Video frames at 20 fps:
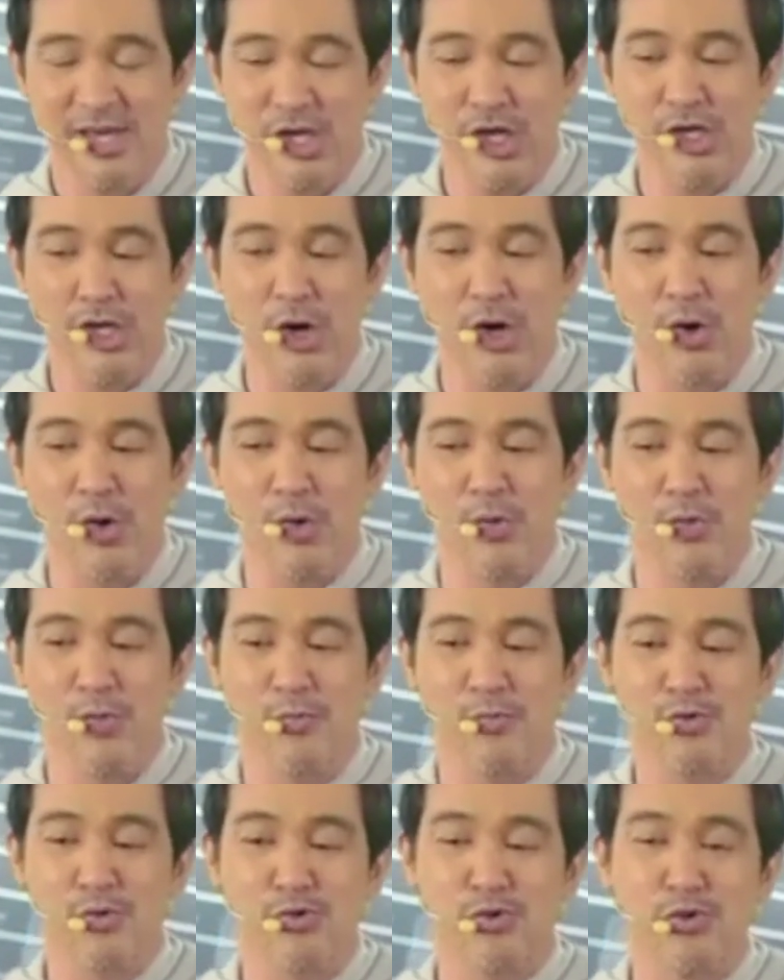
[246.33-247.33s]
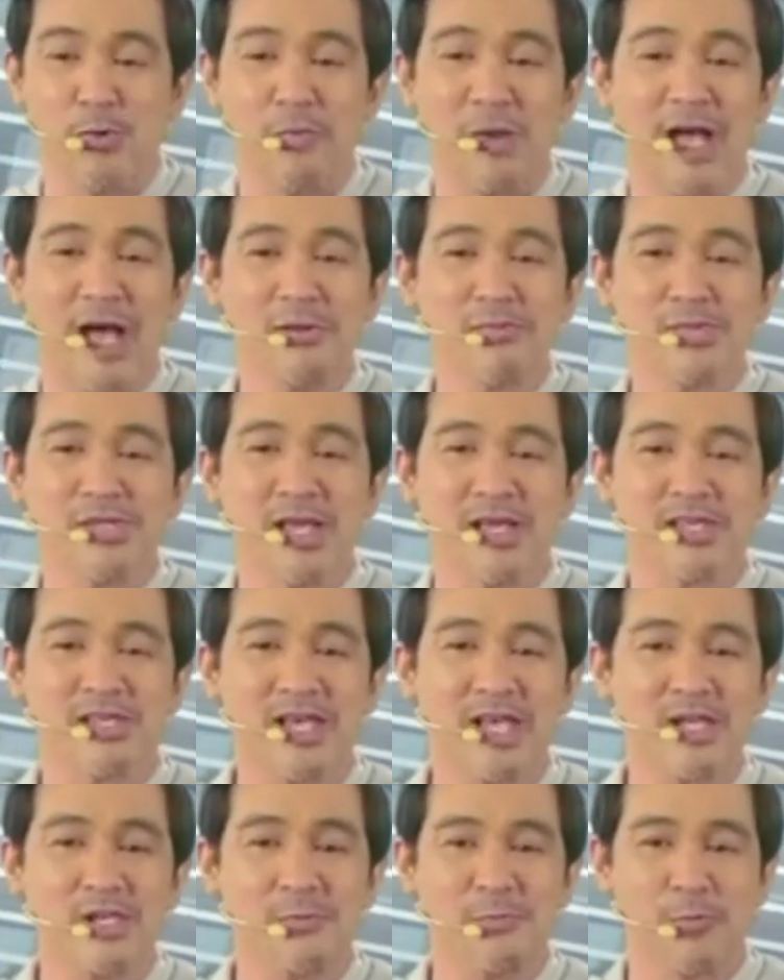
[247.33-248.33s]
To become
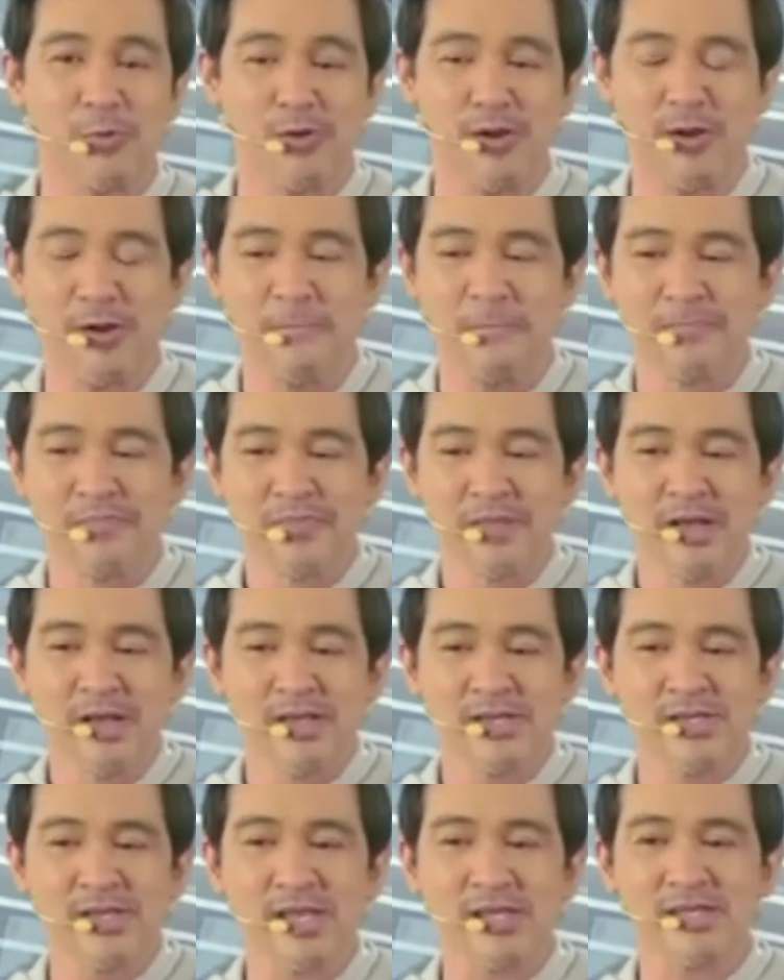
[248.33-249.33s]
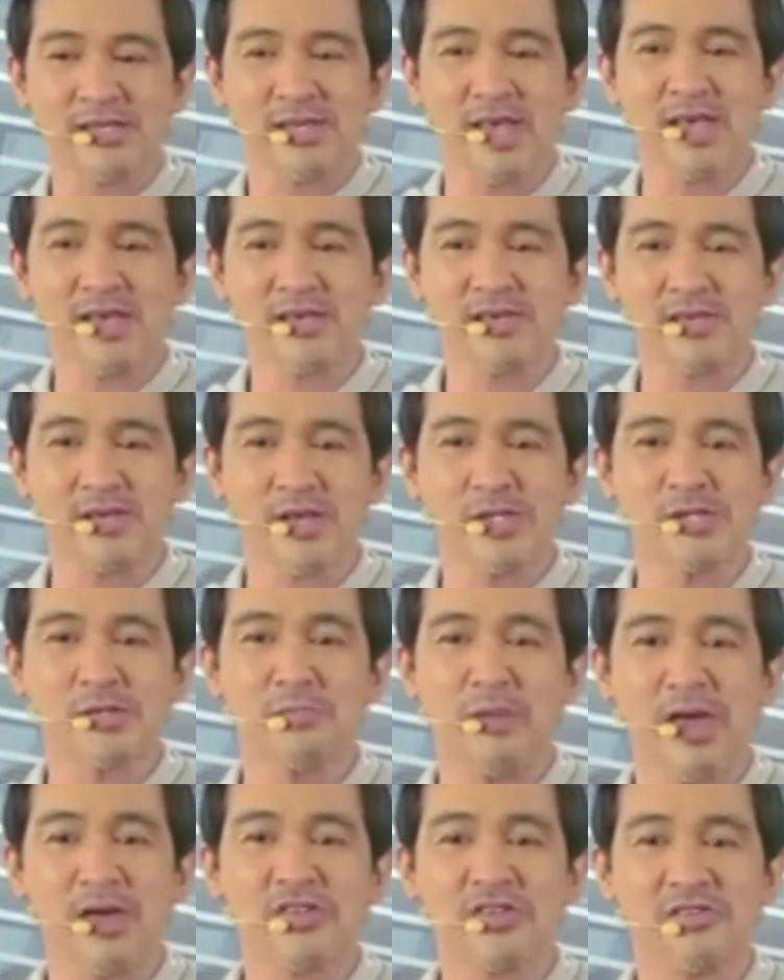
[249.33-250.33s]
successful, success is
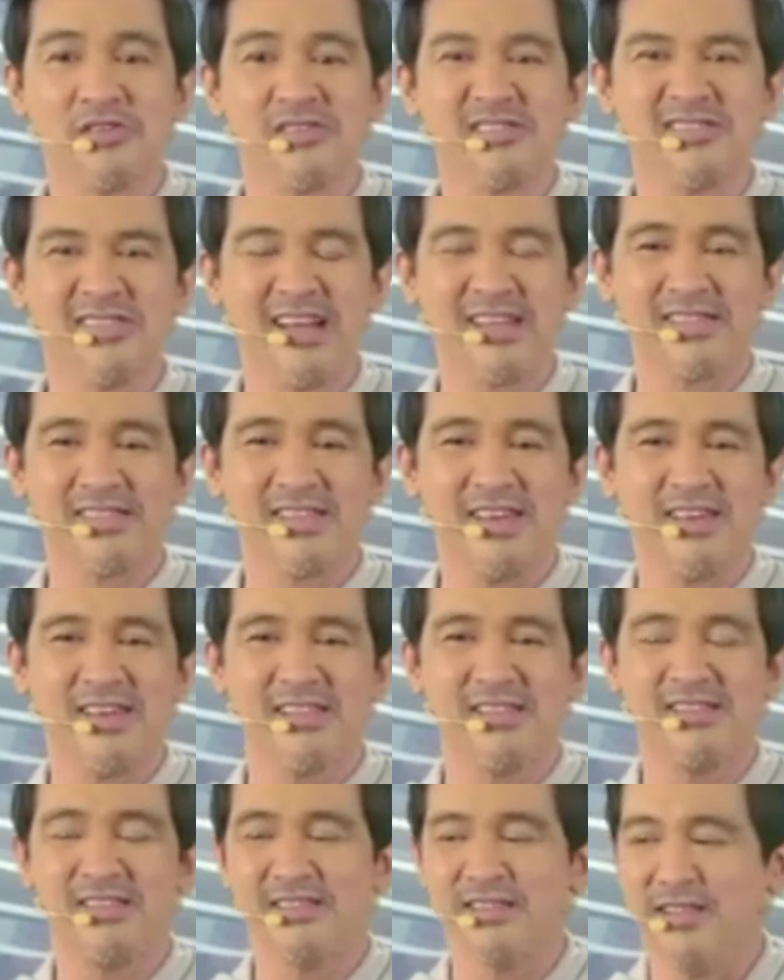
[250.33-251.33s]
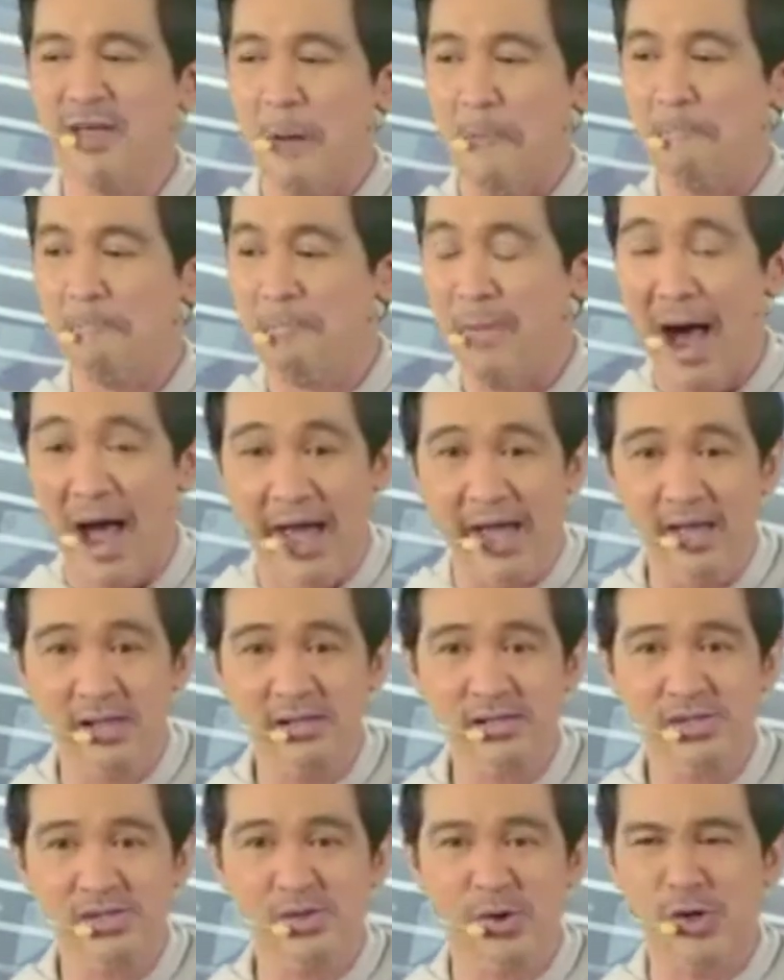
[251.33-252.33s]
measured not in
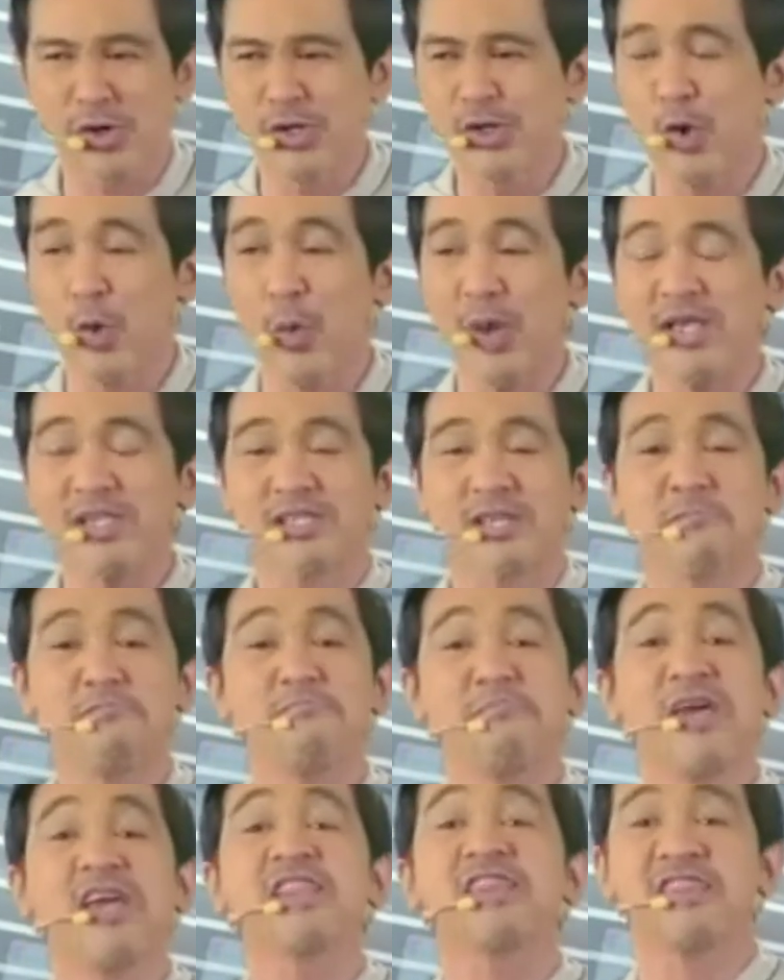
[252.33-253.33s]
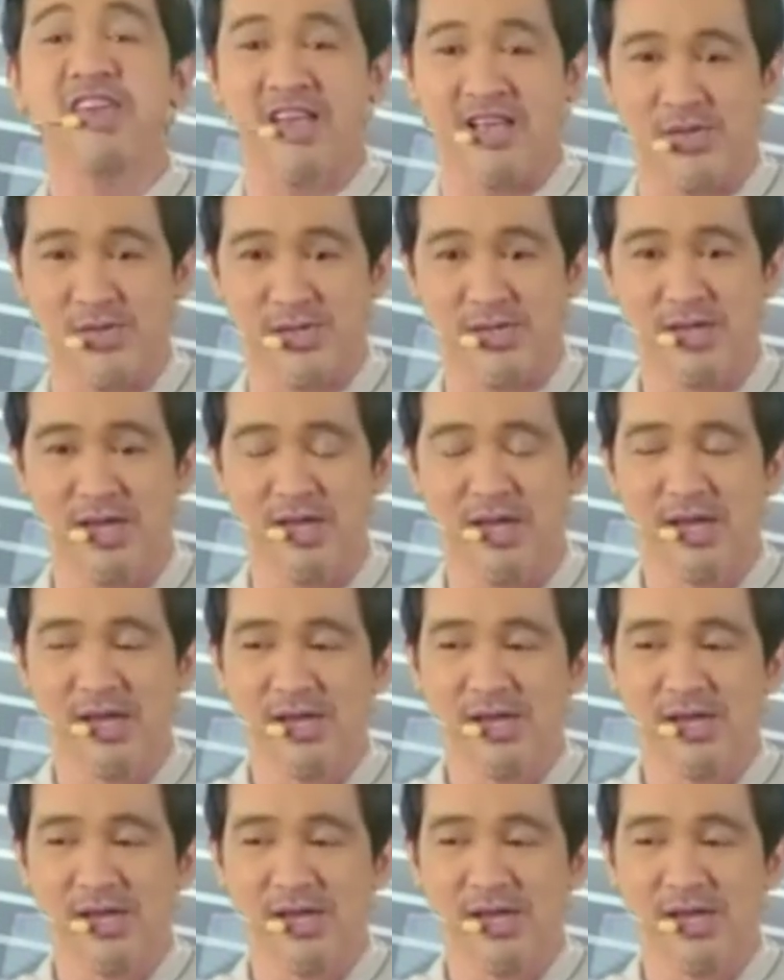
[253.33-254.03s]
miles or doing some big things.